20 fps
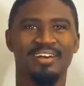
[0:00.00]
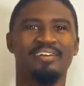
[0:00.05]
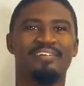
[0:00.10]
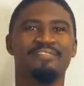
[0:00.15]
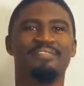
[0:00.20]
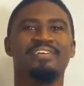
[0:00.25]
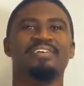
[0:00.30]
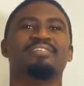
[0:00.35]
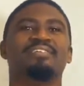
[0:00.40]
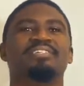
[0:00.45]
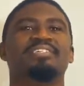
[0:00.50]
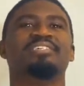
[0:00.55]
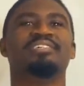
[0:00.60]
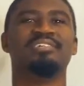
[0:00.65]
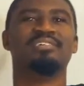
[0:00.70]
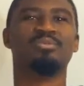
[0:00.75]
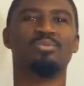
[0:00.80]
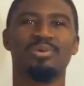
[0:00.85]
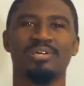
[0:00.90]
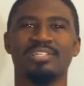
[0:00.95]
Very
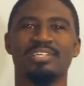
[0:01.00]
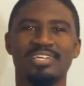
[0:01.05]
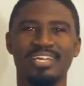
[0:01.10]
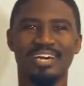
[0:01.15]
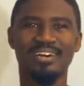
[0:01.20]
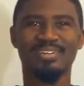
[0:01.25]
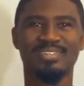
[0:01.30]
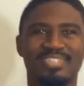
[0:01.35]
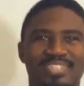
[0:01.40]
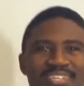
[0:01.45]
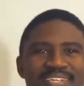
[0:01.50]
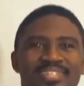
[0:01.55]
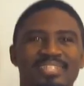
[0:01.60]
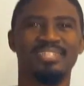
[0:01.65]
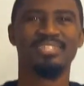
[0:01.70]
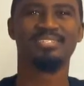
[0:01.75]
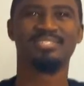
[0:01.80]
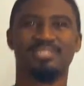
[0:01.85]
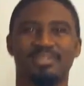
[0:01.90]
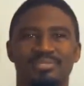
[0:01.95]
good. Wiggle it out.
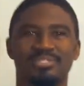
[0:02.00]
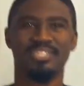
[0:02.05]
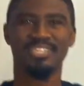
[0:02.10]
Let's go to the